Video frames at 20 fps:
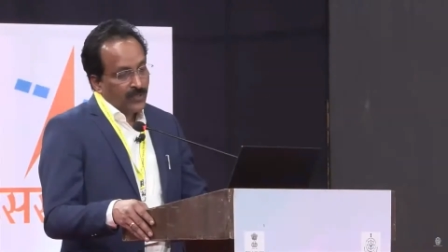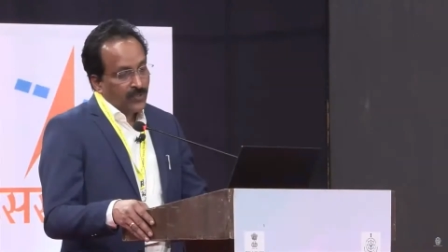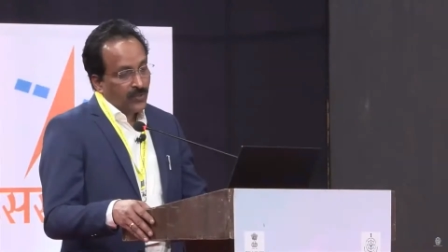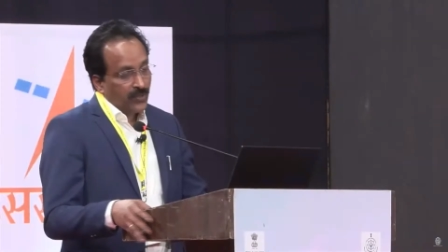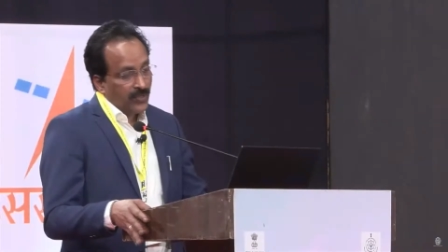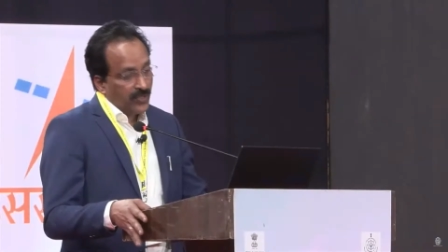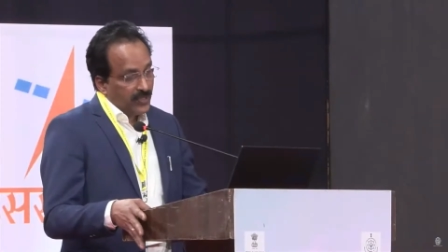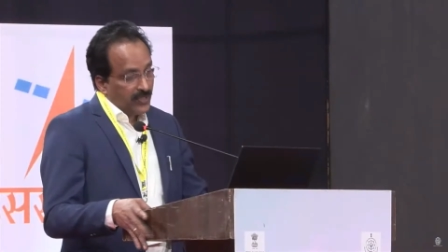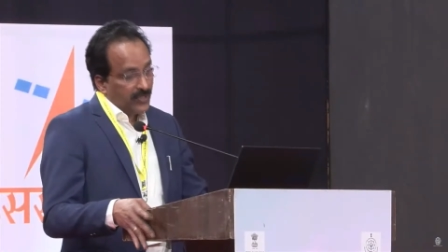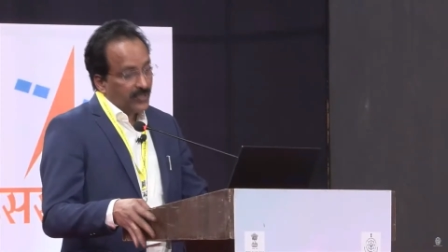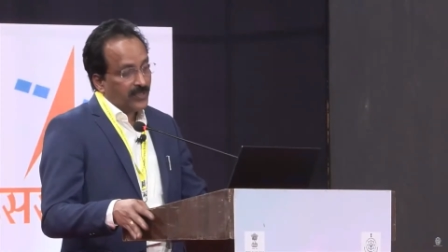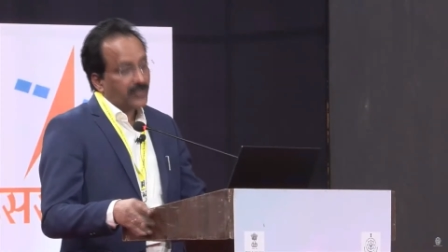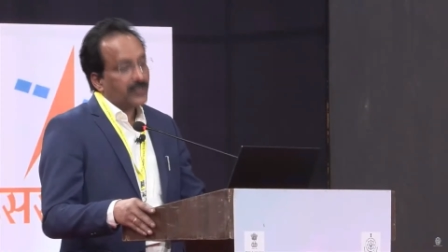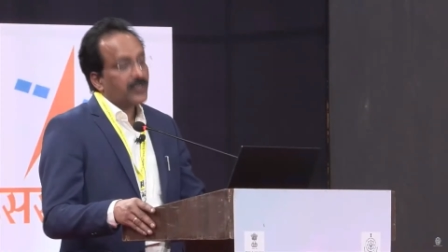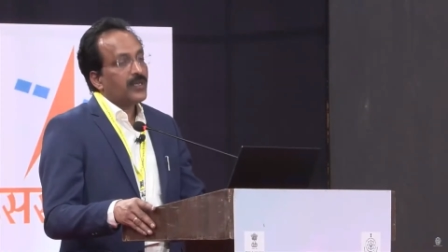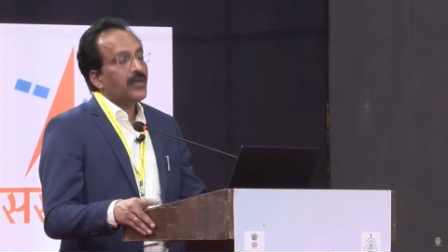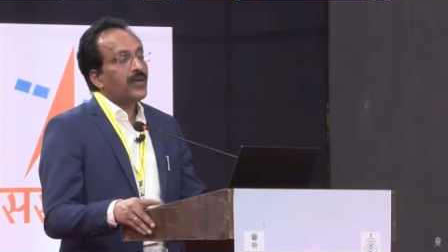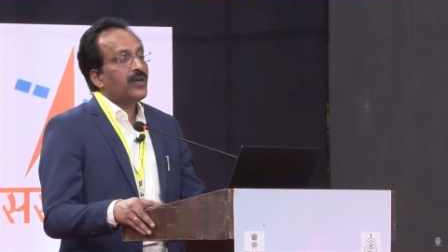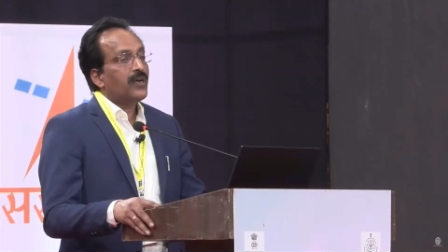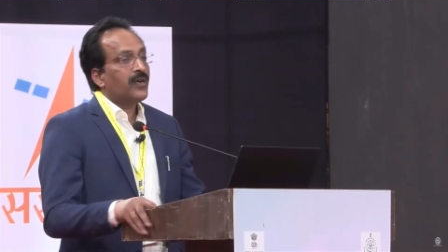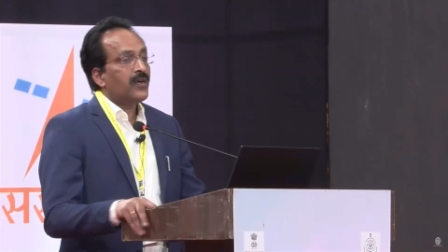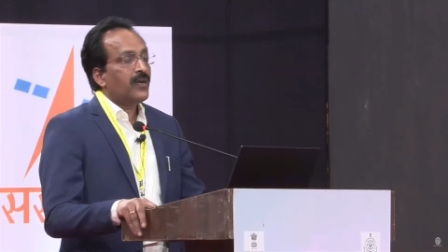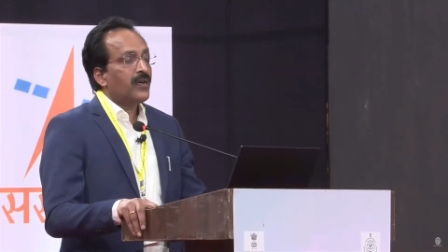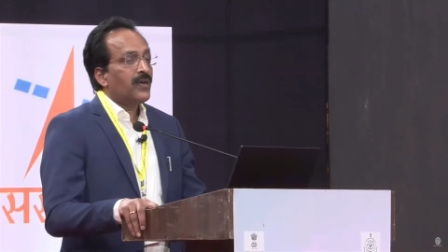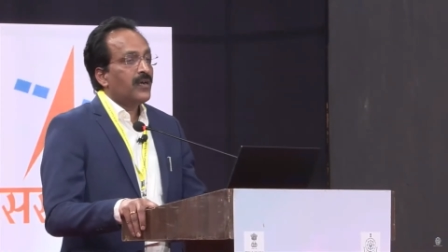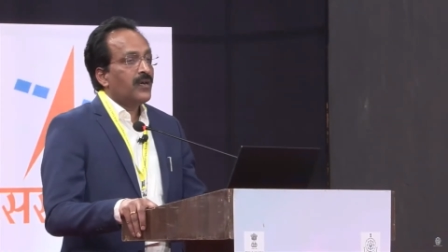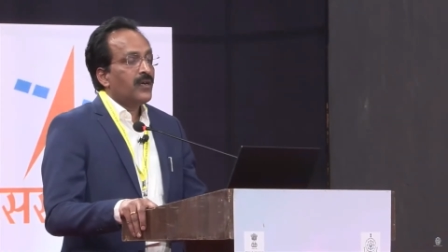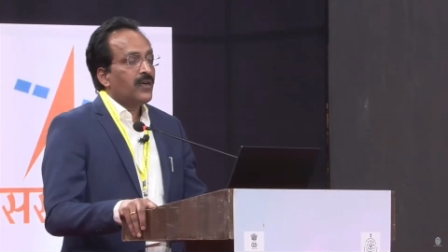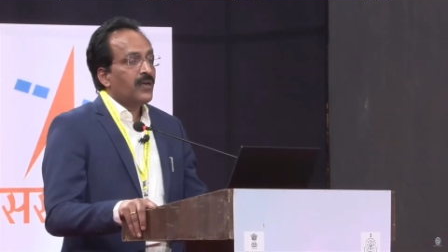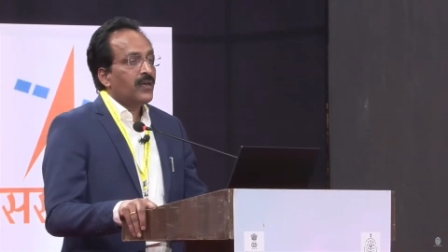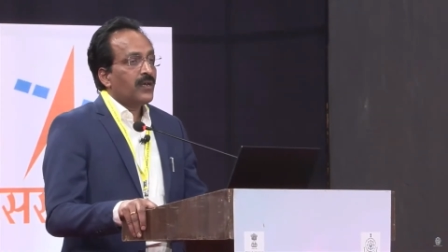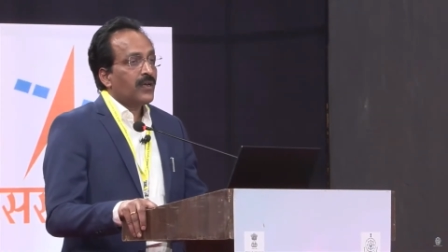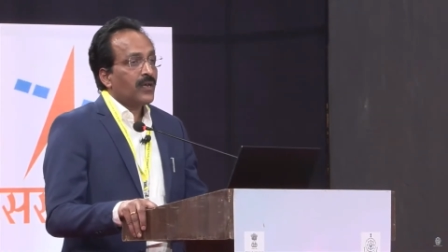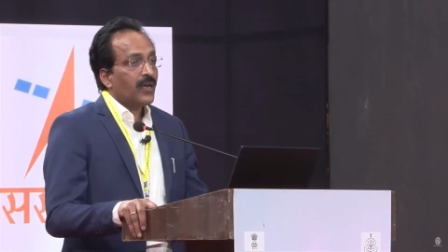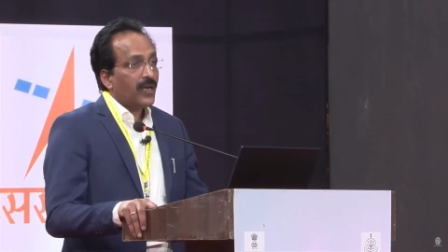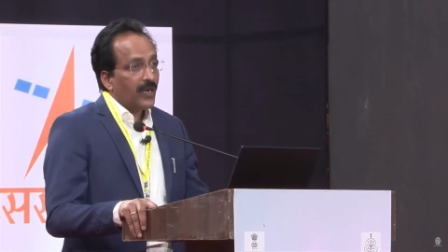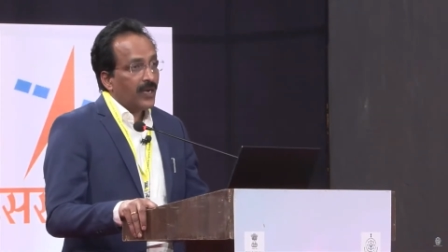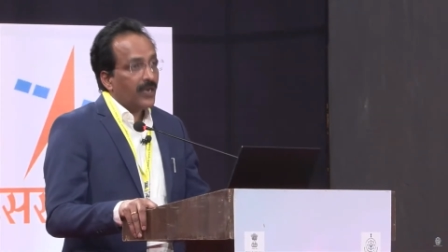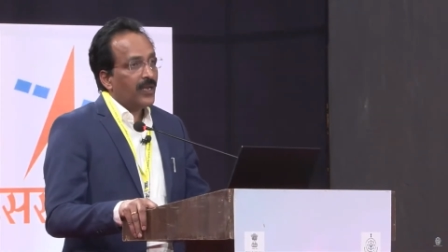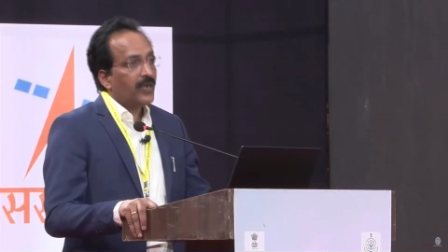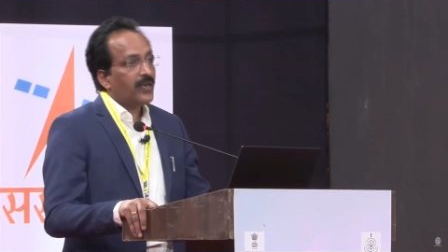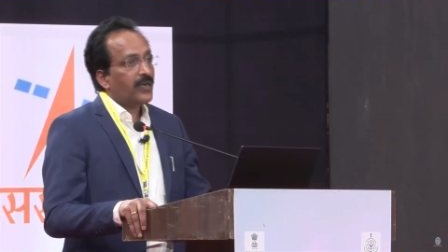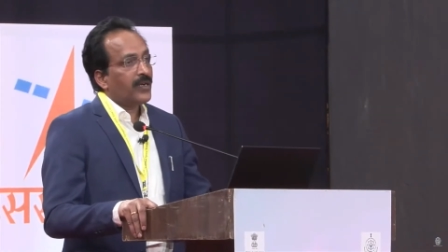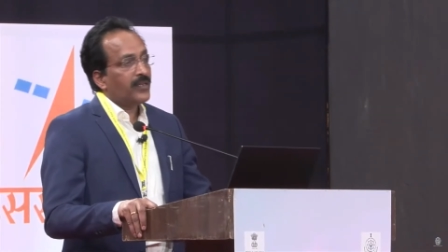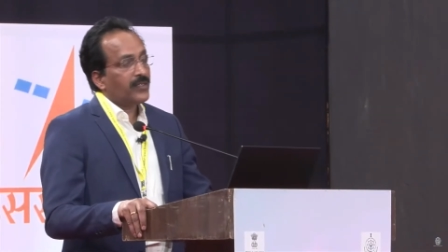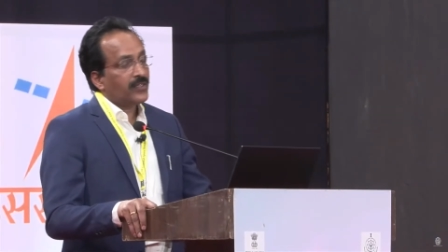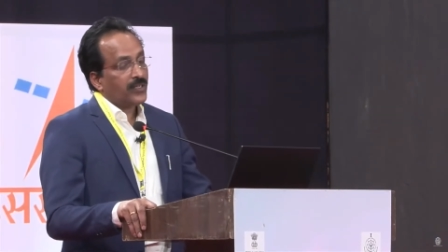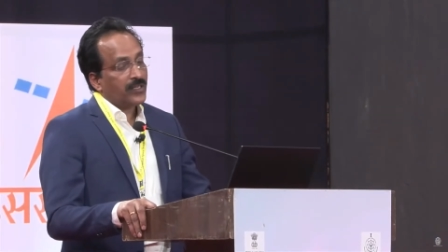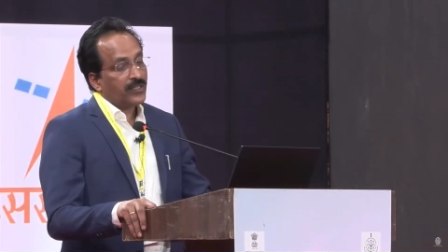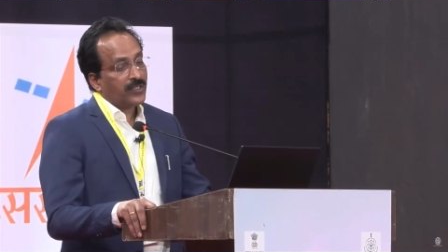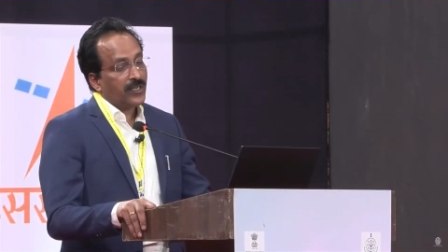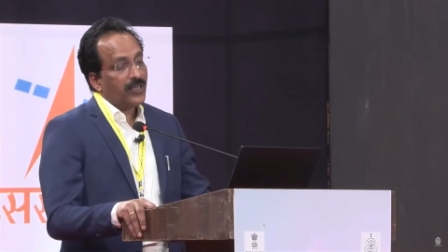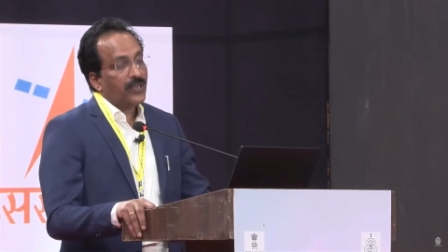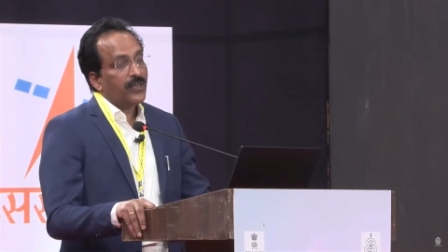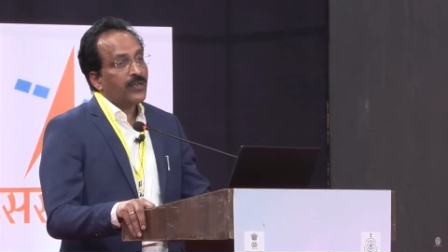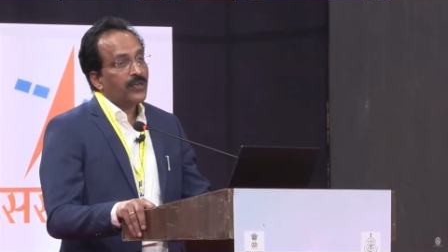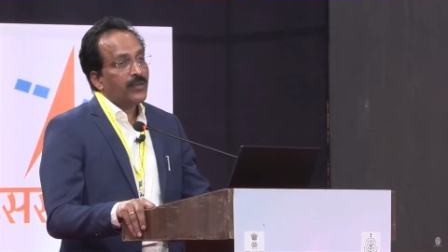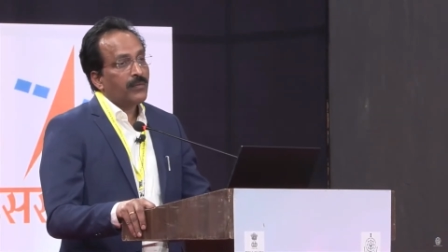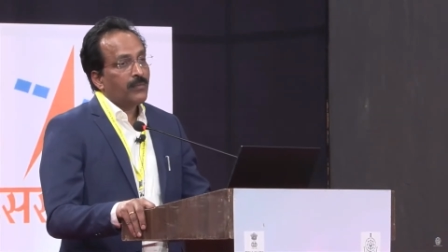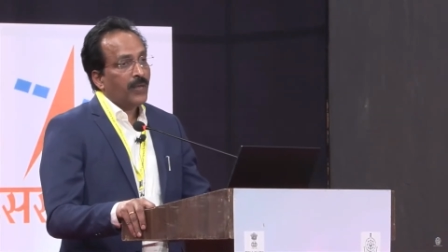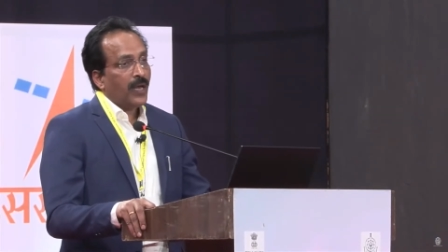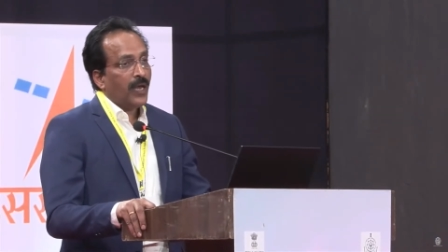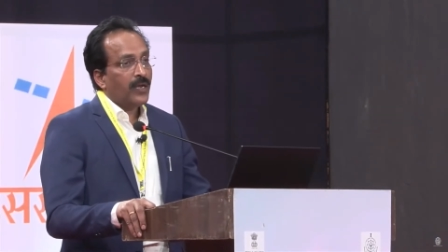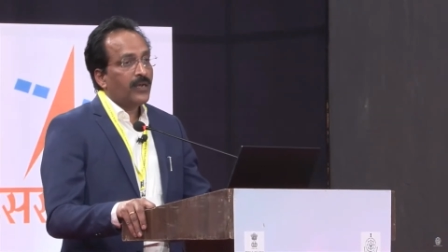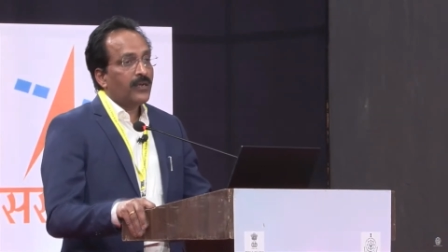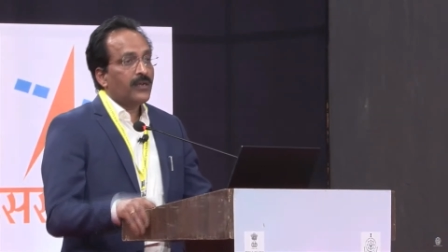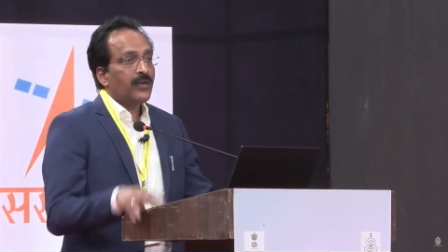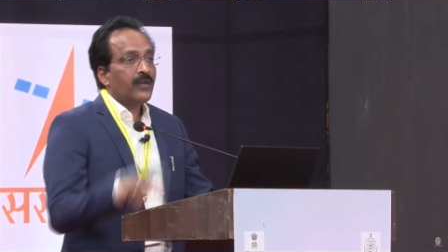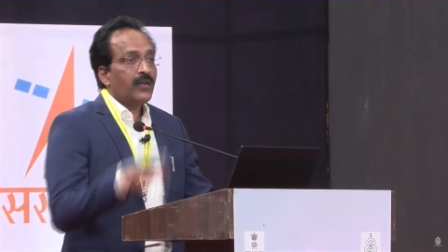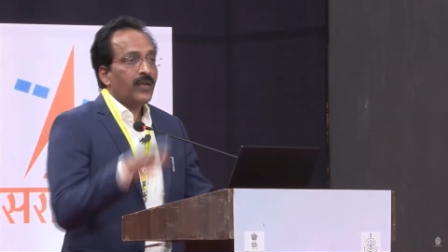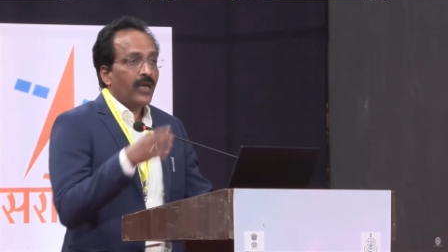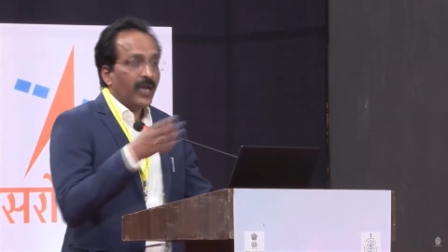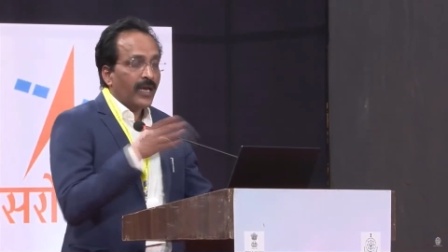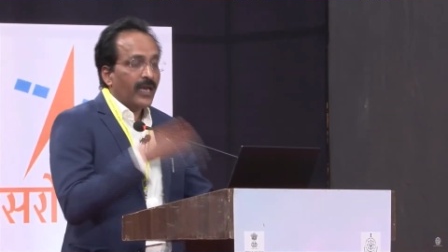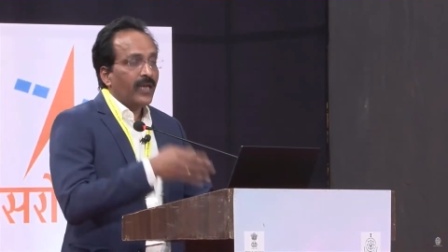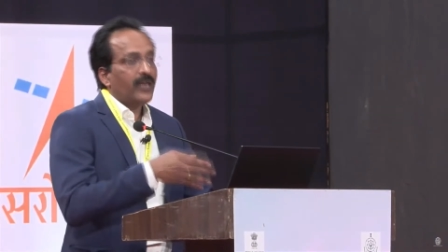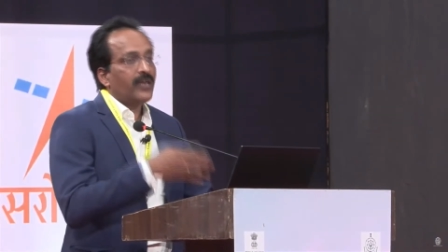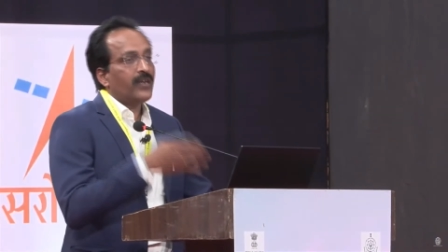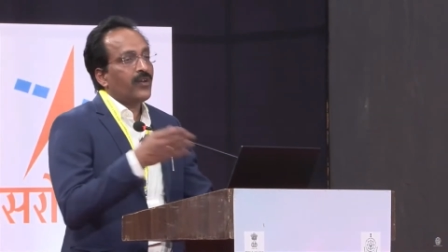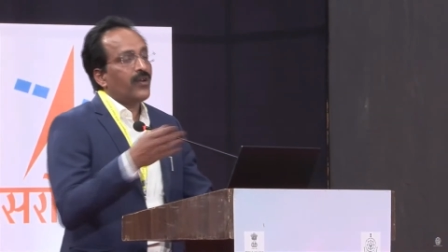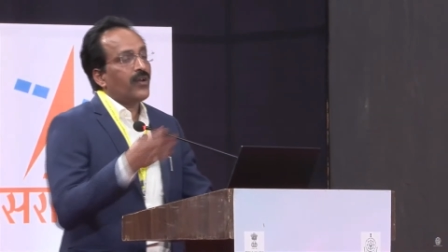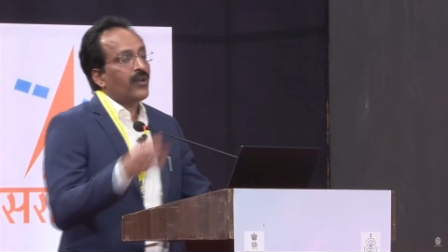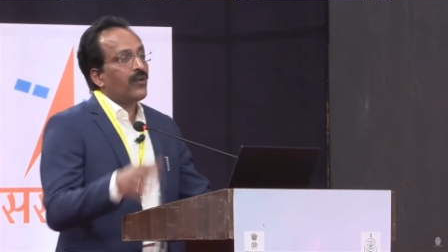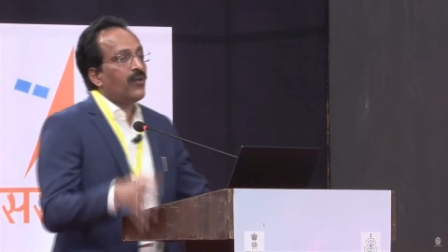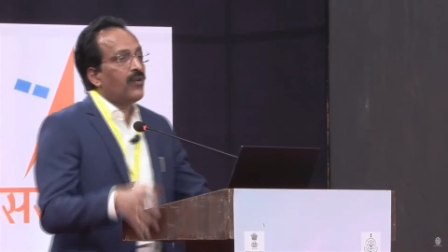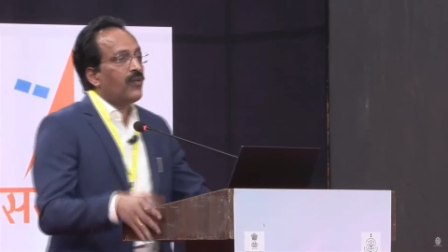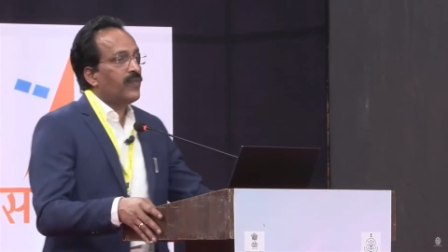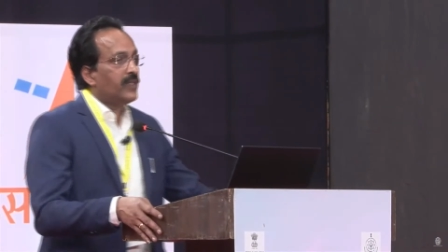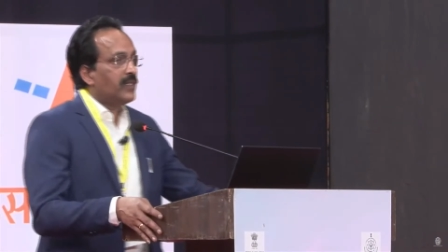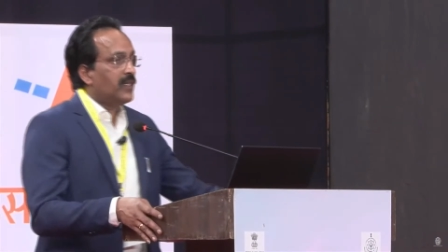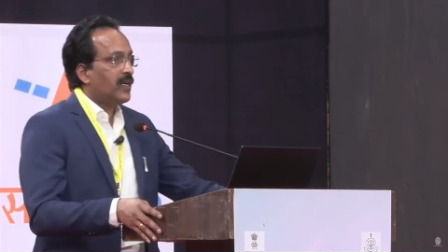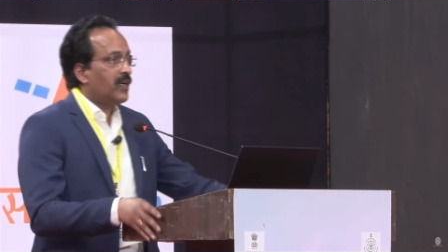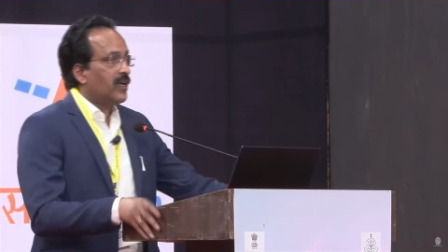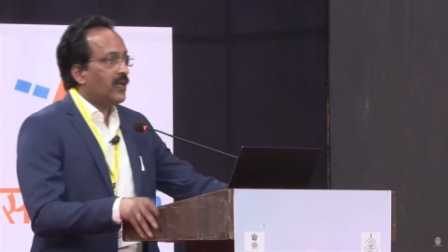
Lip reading: So this is currently under discussion, and again it will go with